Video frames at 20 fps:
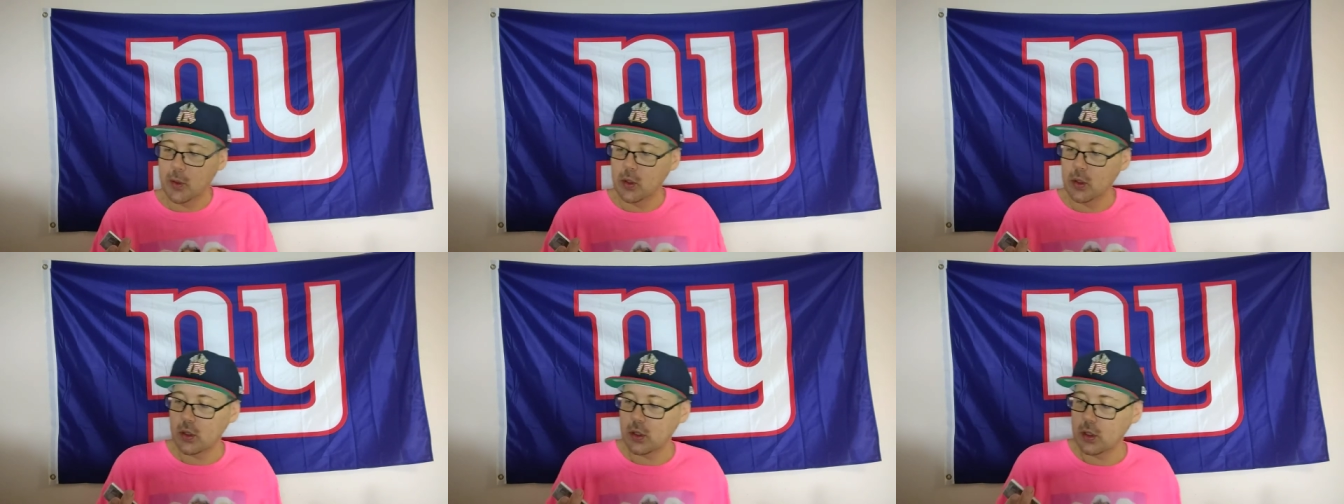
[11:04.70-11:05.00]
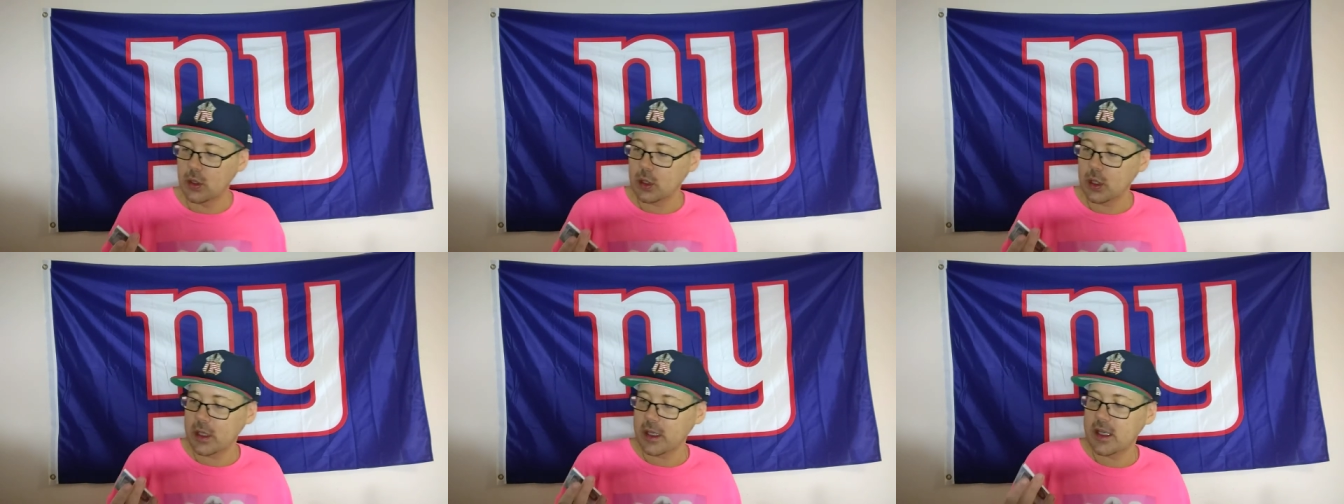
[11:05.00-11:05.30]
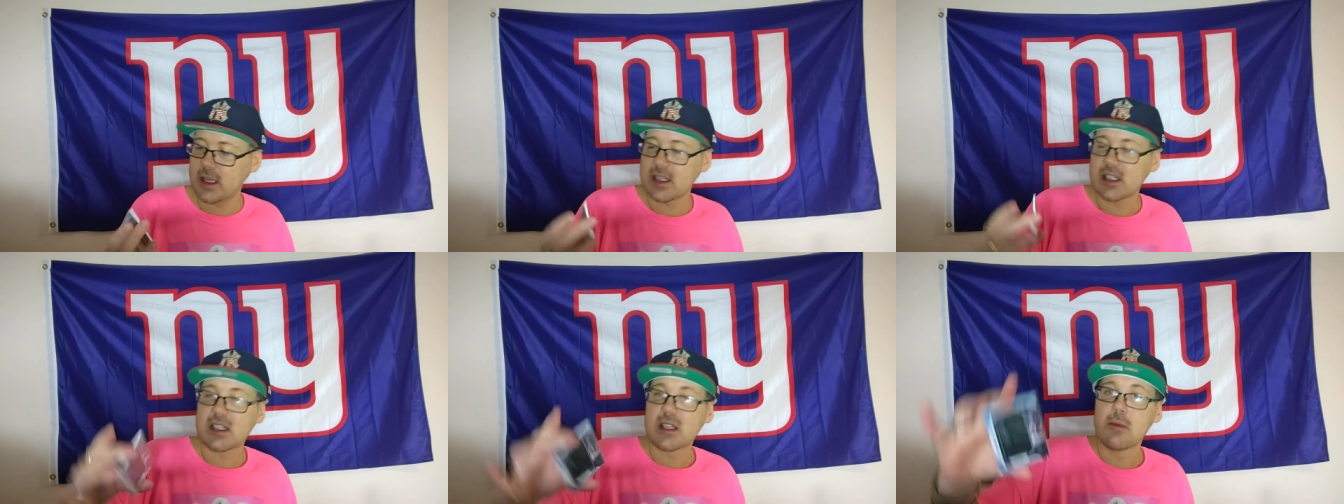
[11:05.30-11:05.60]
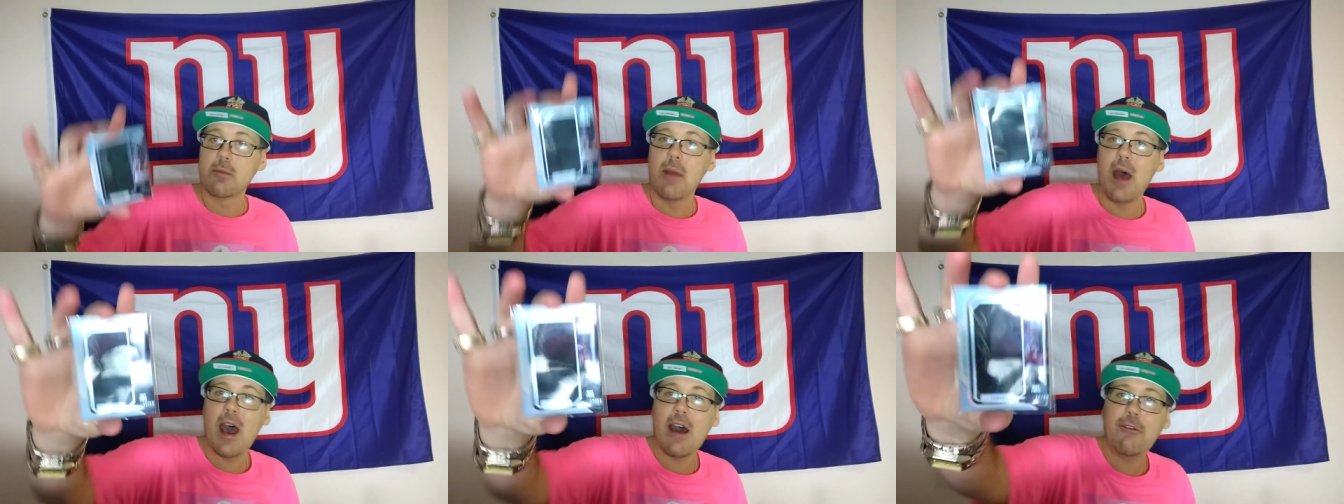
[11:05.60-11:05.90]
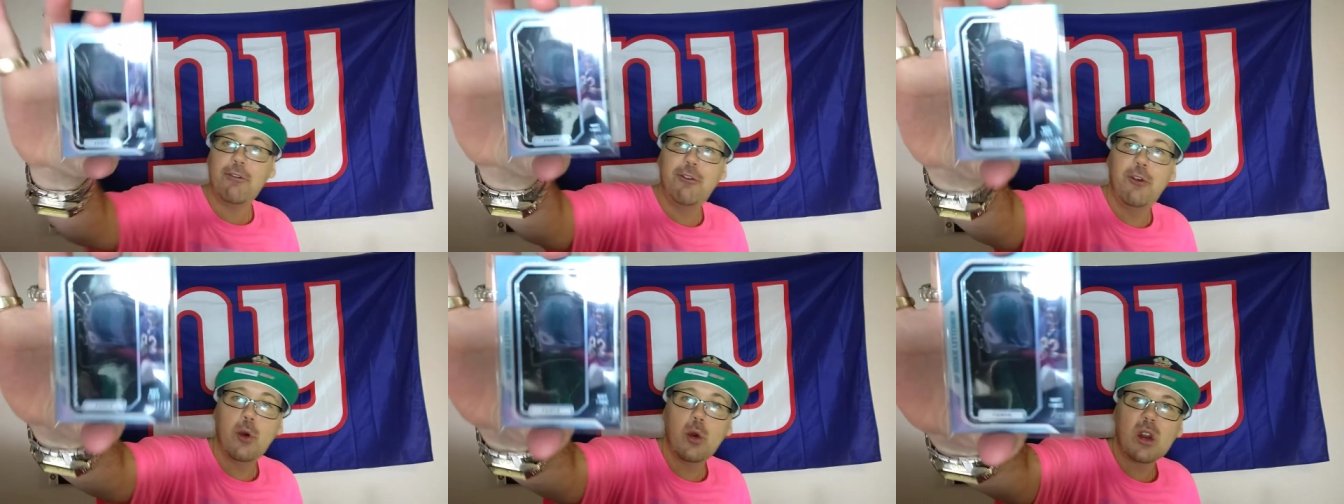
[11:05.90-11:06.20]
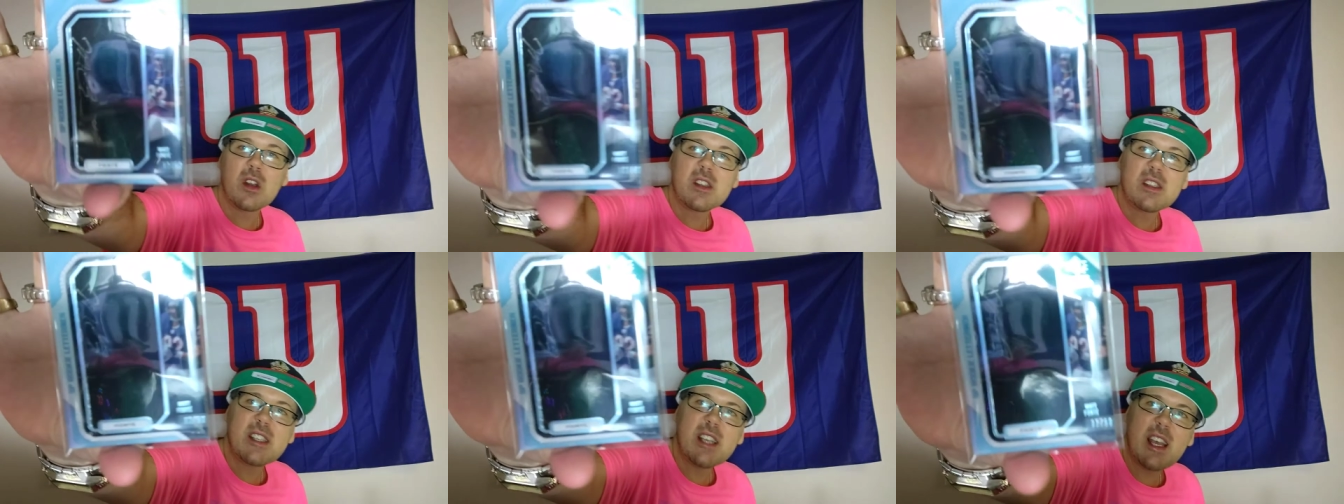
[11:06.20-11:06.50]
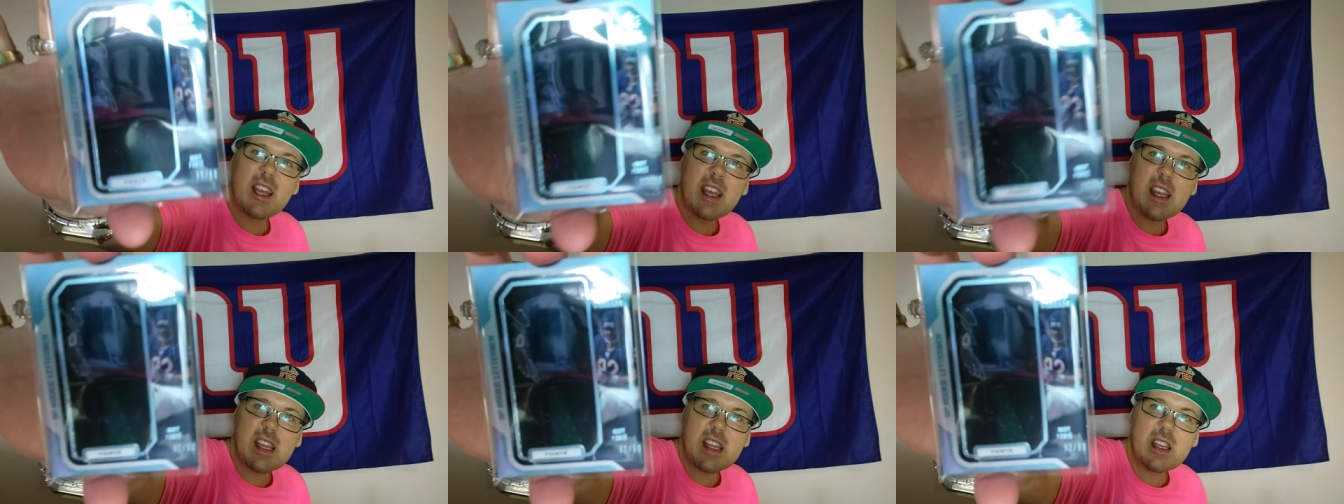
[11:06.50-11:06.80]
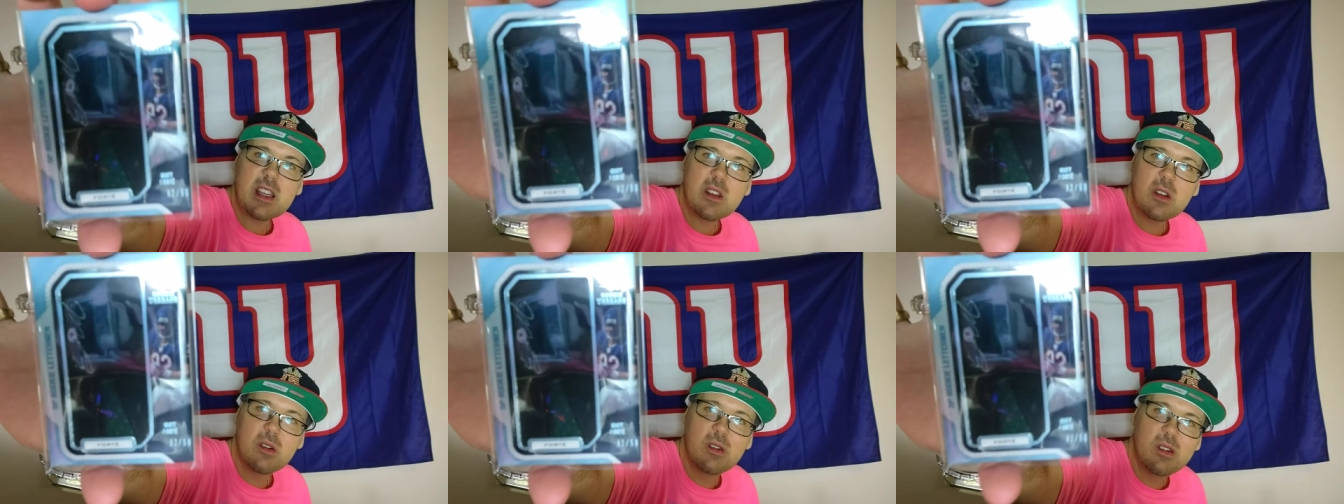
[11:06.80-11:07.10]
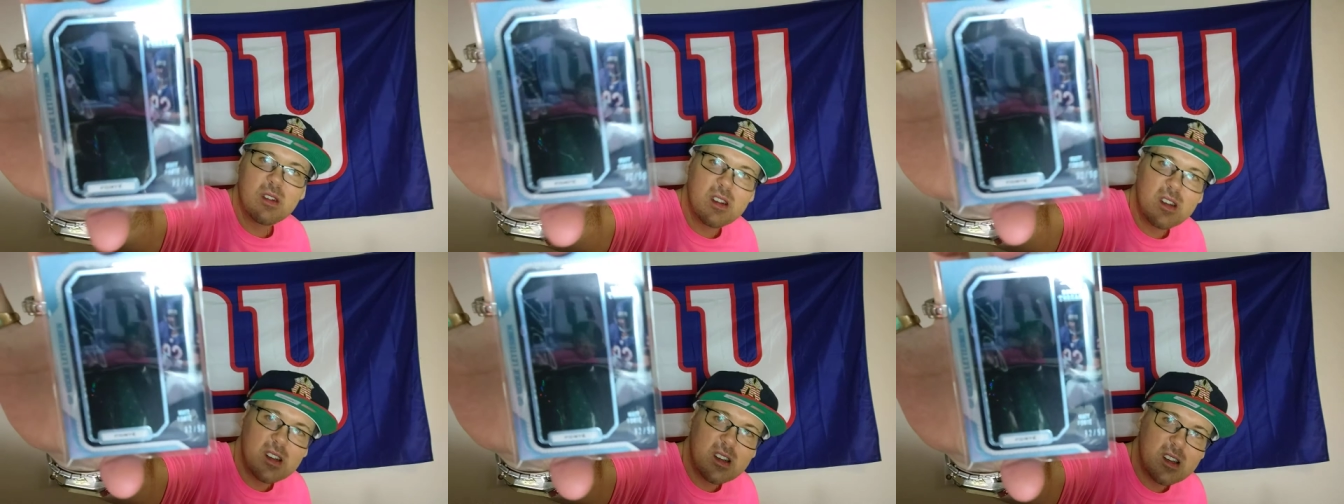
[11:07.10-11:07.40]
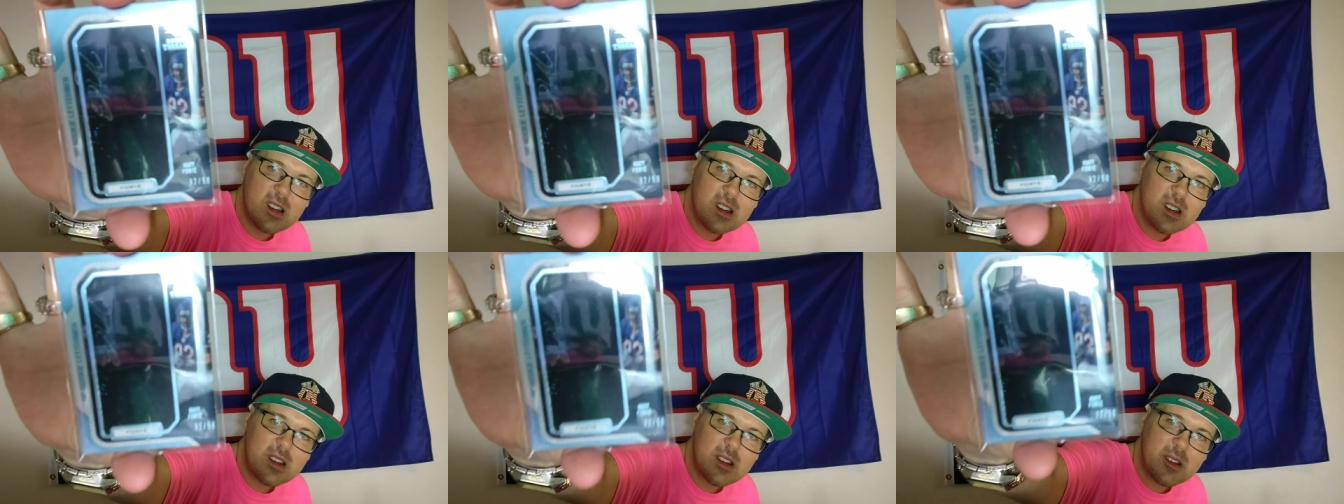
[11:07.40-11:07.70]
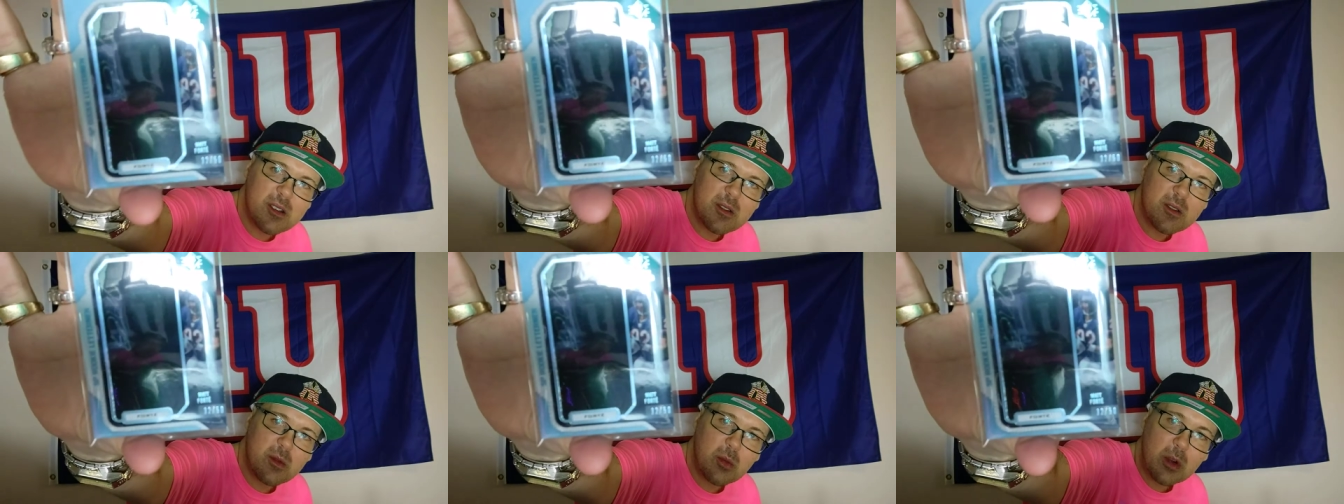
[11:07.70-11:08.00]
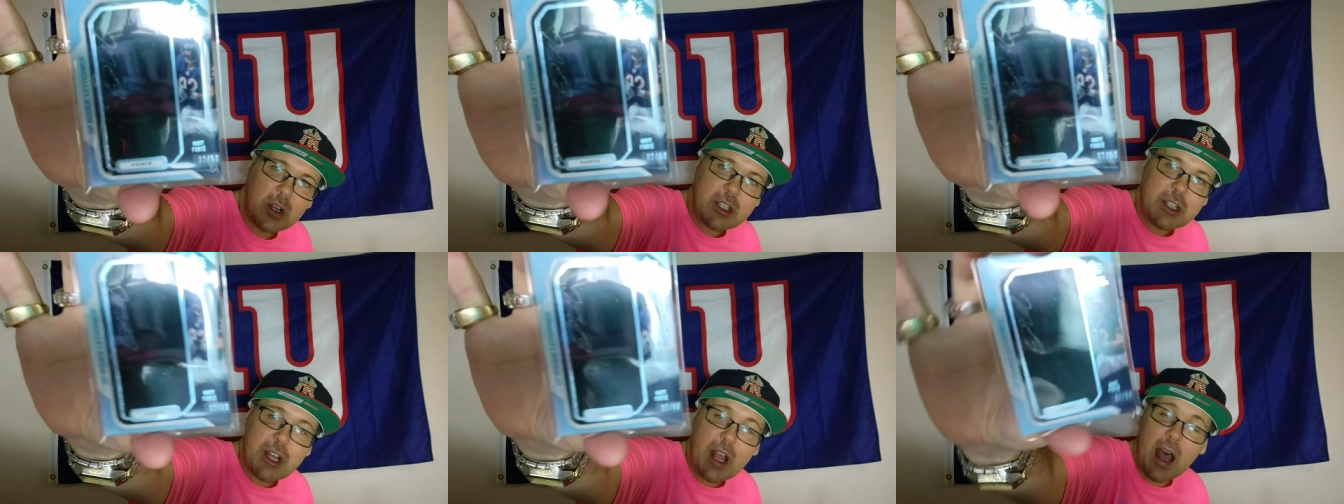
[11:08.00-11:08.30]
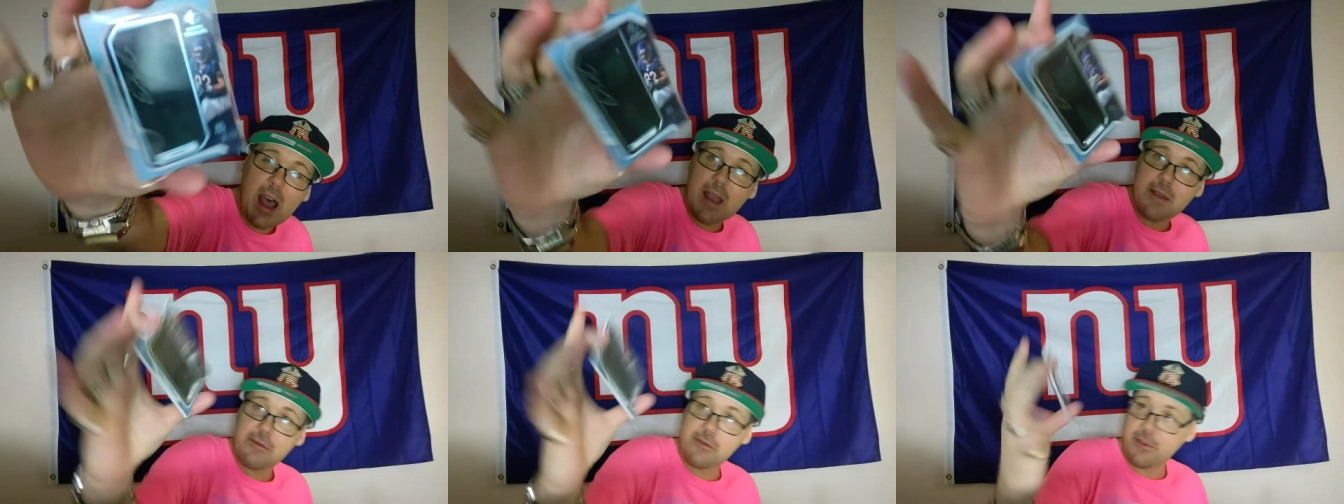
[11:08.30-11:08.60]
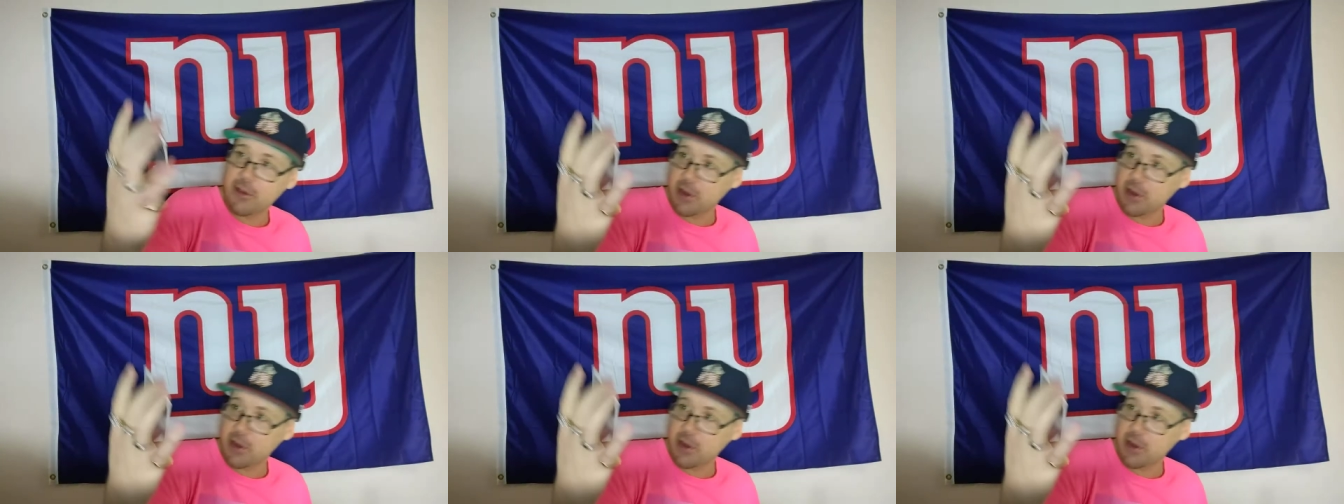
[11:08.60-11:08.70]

pull is the Matt Forte, which I'm